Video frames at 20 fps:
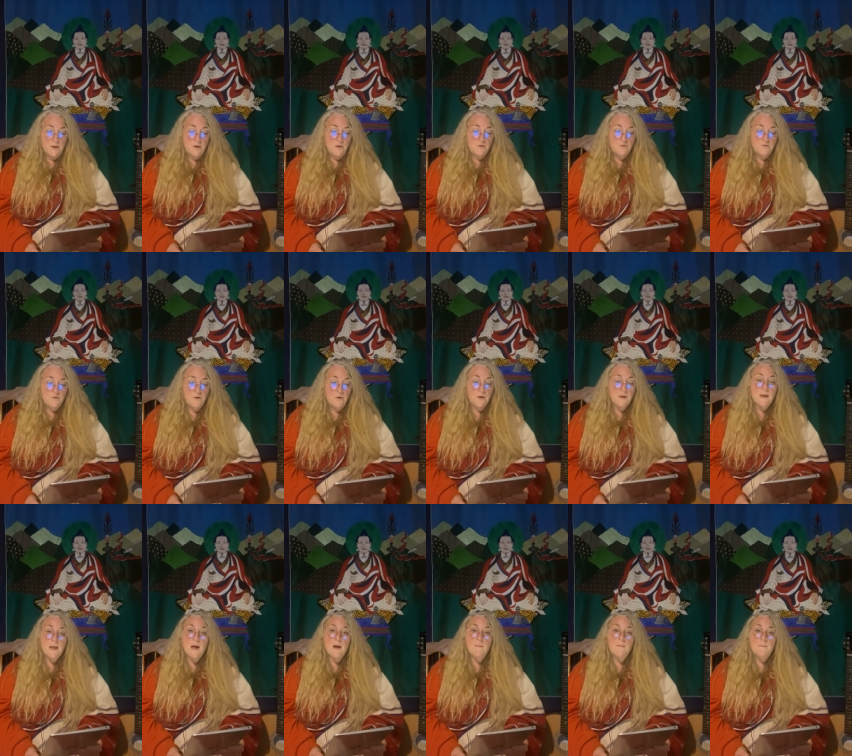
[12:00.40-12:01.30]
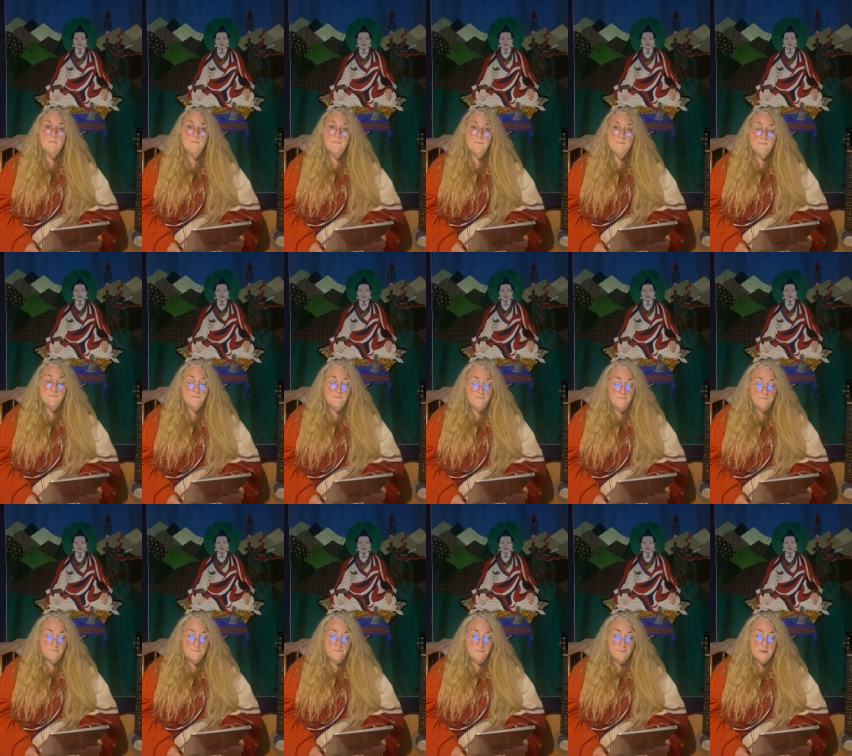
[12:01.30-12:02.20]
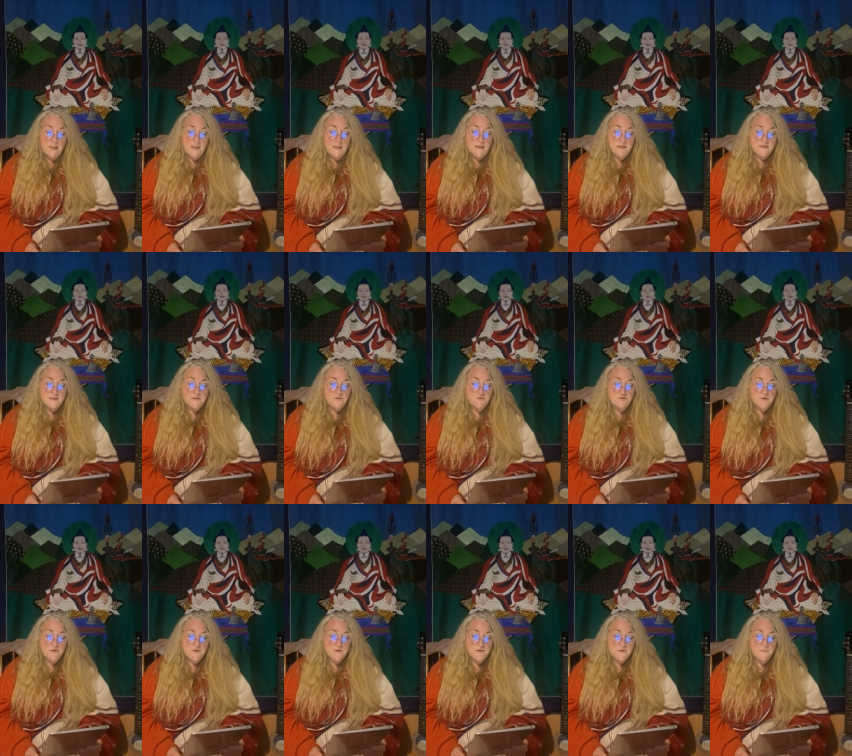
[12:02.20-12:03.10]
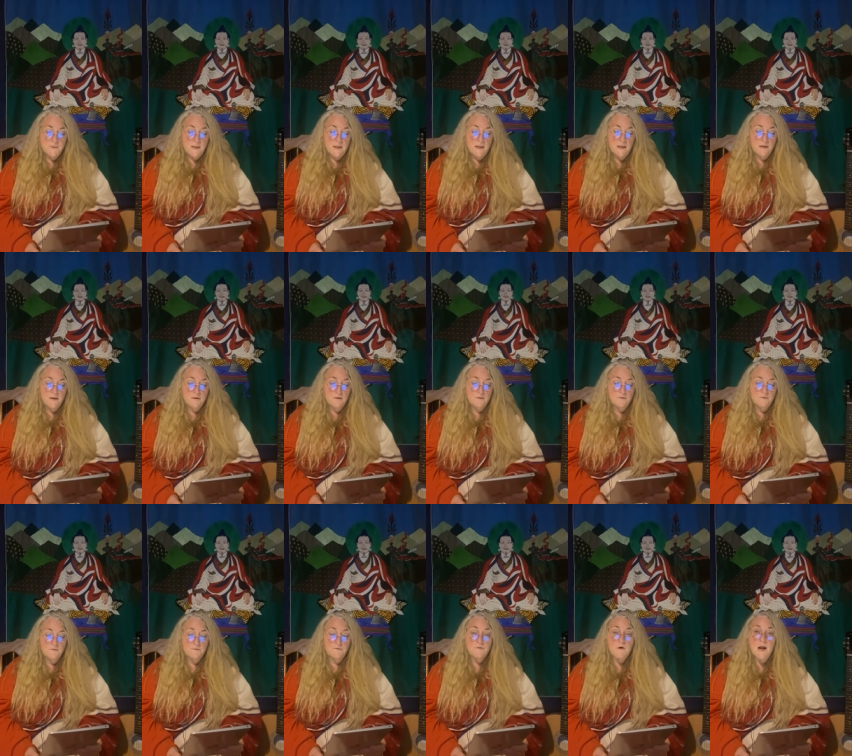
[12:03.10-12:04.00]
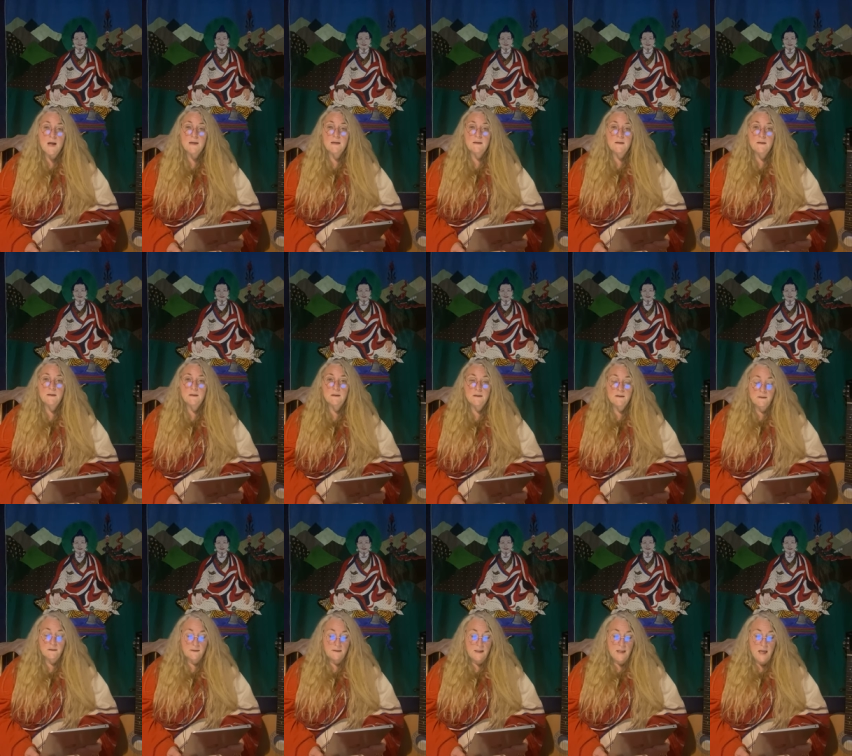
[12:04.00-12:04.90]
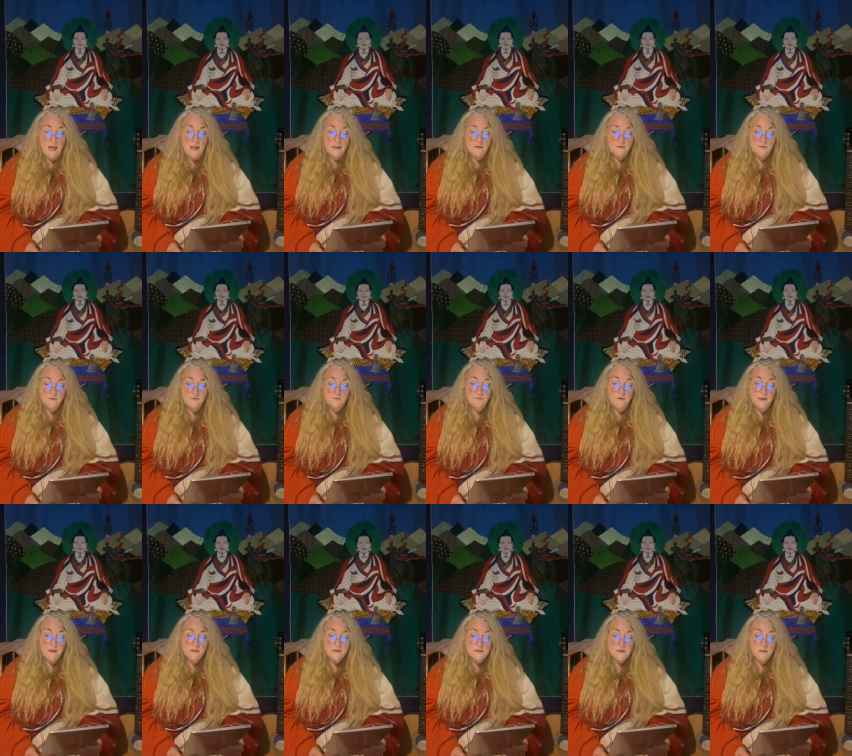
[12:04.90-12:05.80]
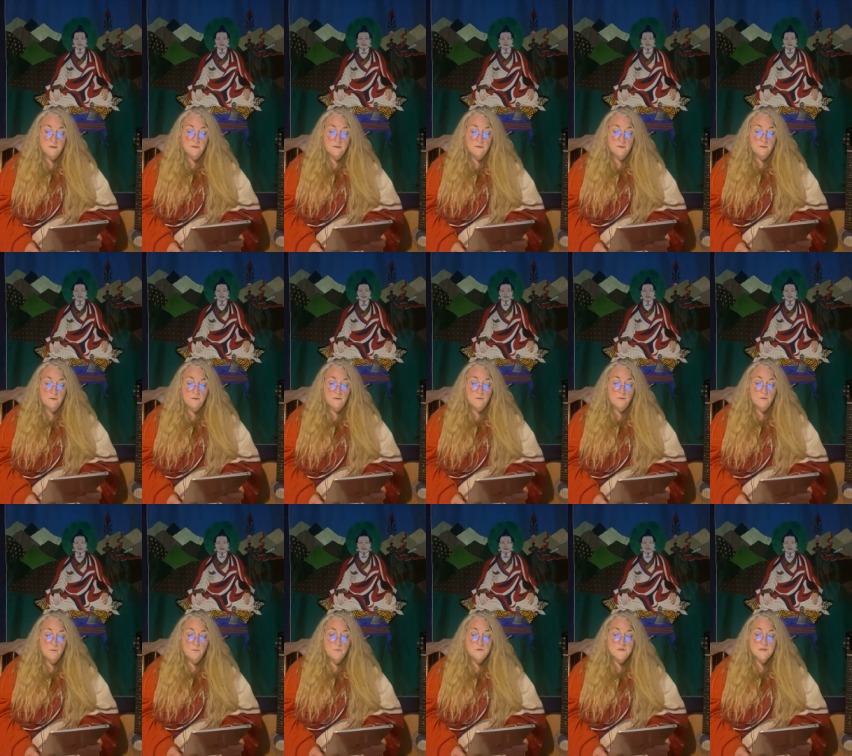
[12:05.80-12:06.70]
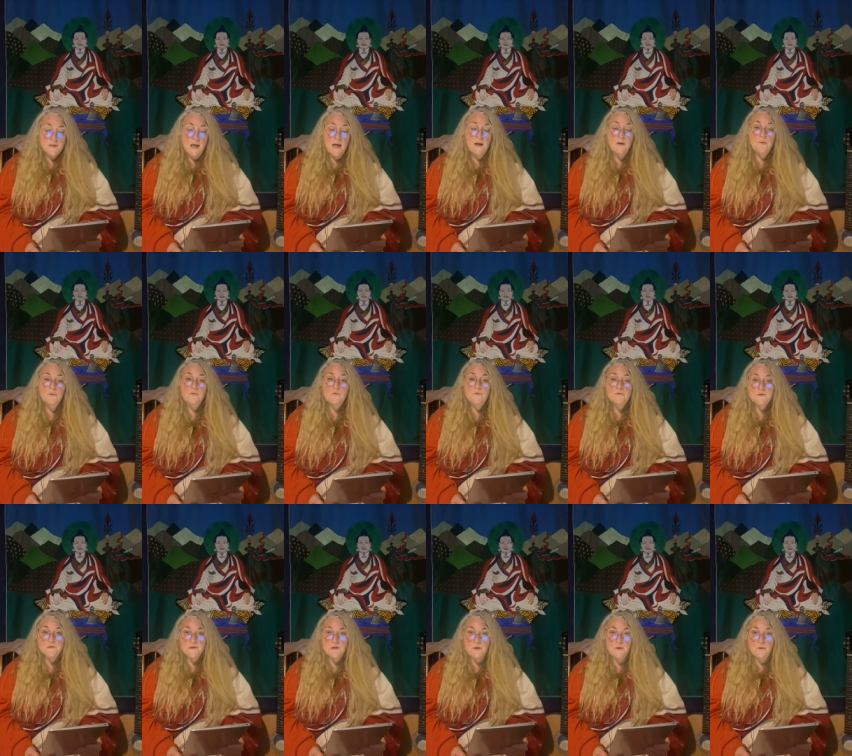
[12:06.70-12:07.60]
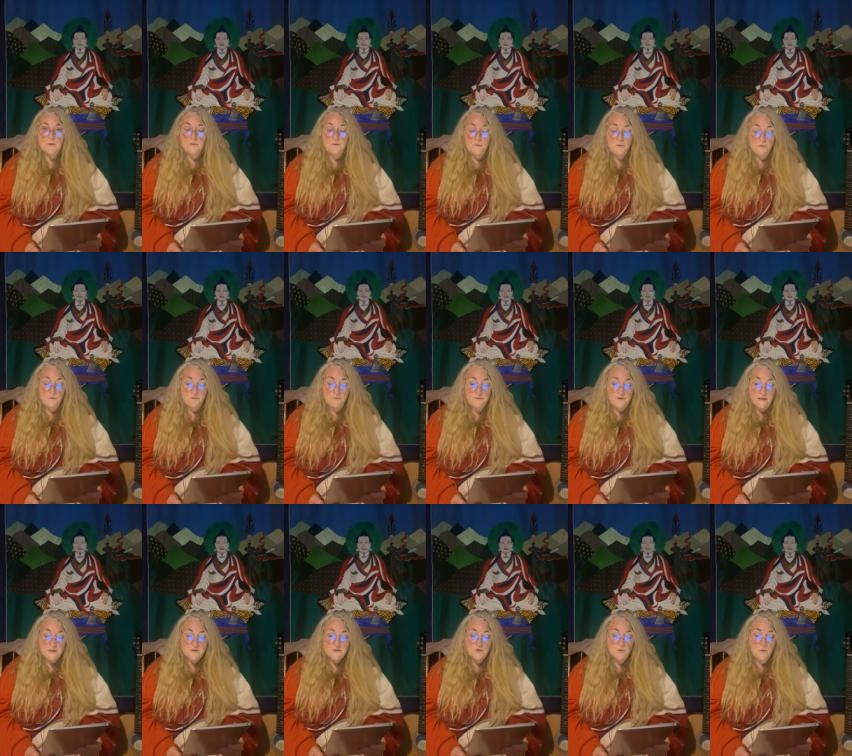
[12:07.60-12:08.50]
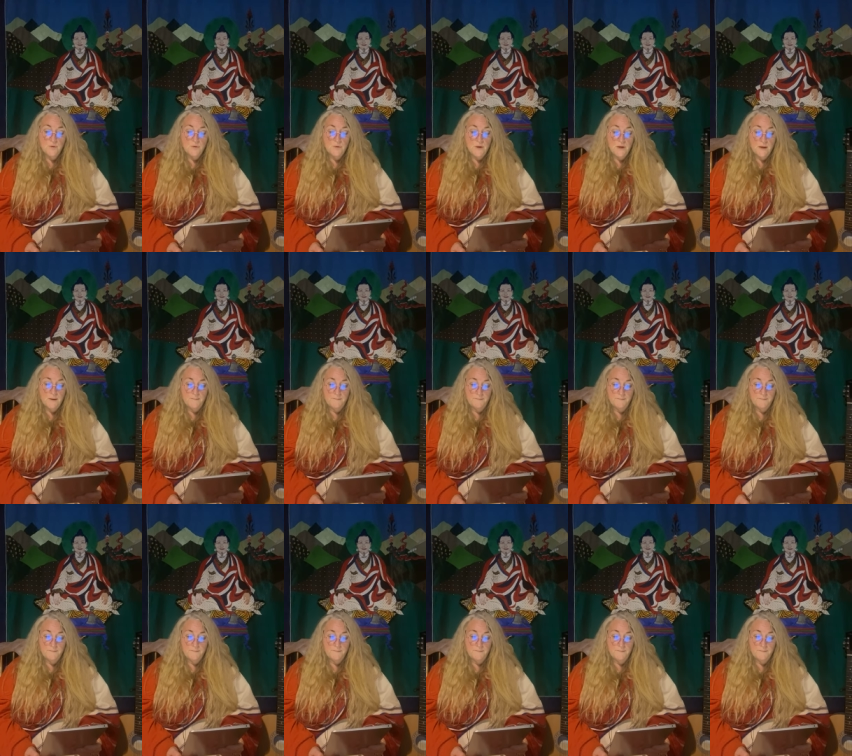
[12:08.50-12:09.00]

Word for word: Chogyam, in addition to being Frank and Victor, was now also Victoria.